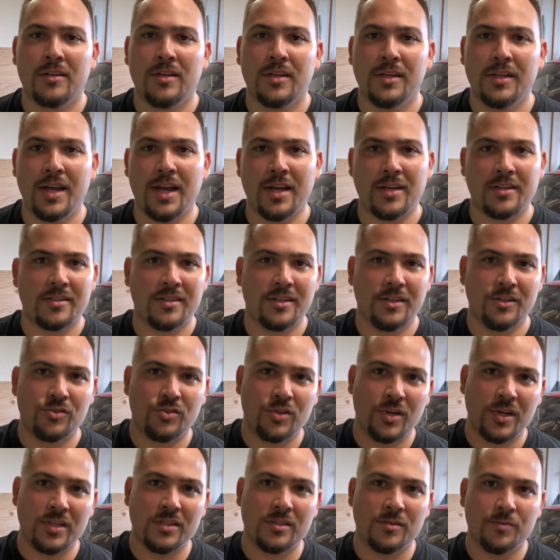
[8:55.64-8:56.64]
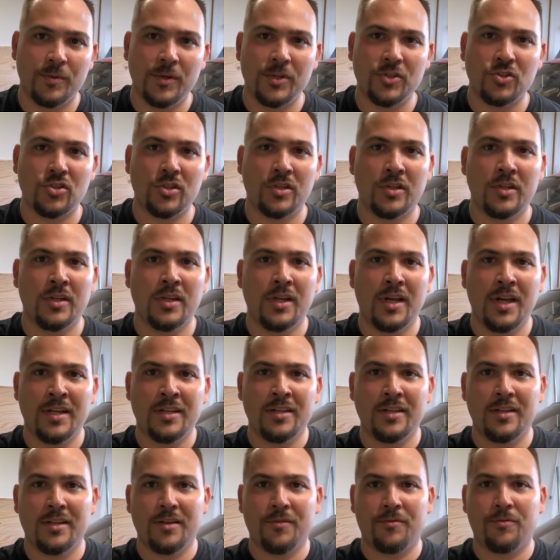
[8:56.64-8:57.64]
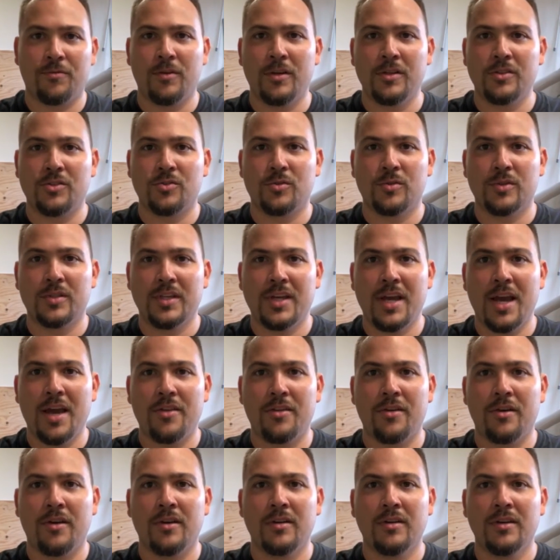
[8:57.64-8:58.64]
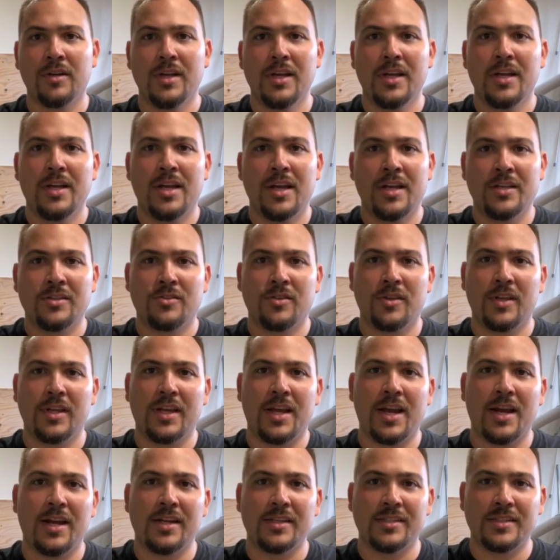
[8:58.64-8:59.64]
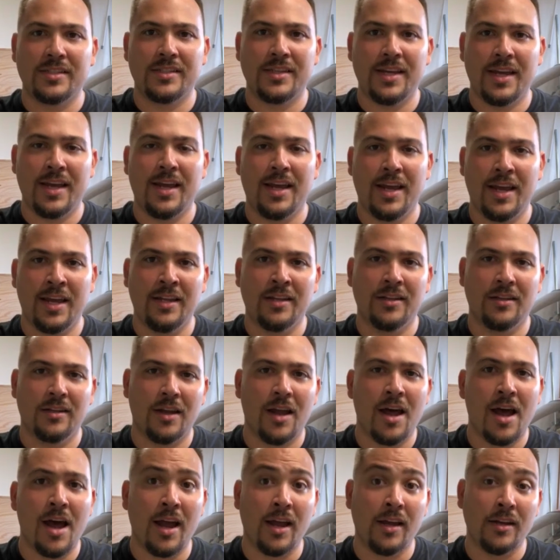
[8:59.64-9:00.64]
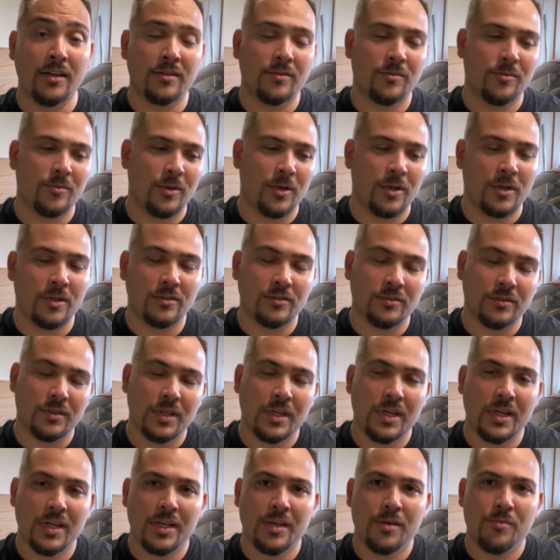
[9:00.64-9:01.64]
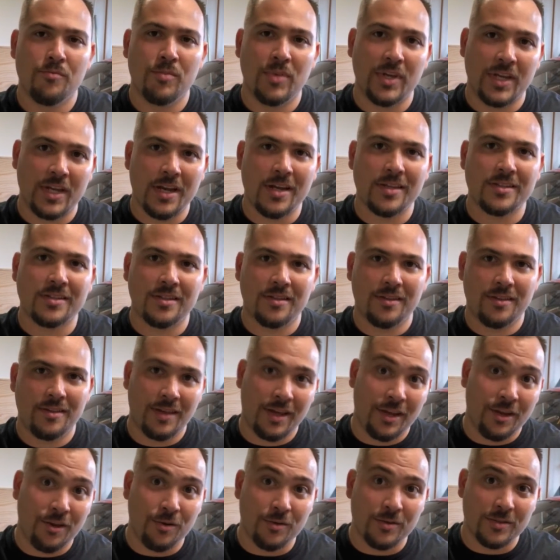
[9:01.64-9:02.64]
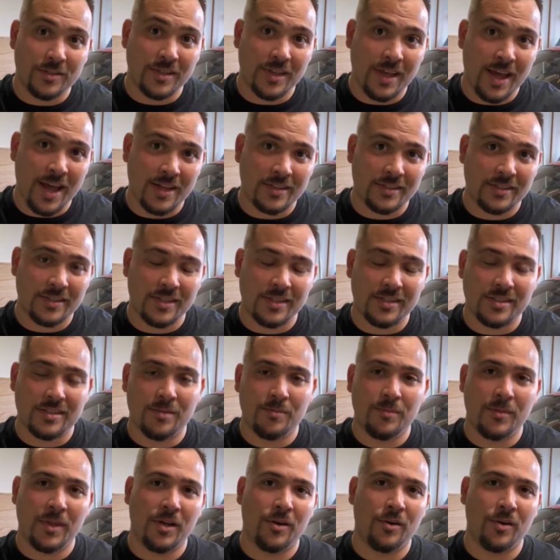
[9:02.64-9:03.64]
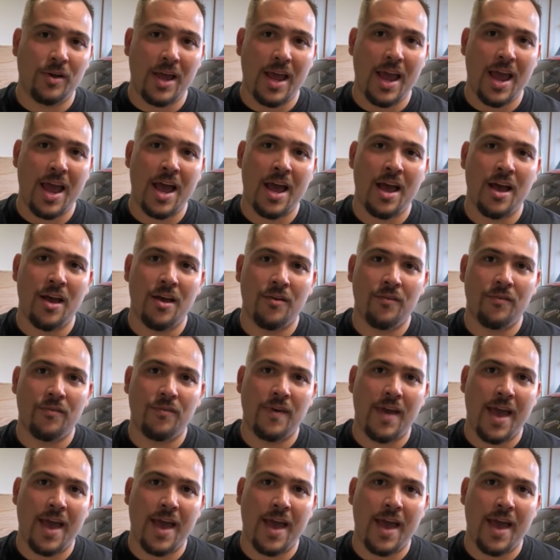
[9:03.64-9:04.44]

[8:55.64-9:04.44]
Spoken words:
connects the transmission and the differential together, and so they kind of stay in line. Well, because they use that system, they don't have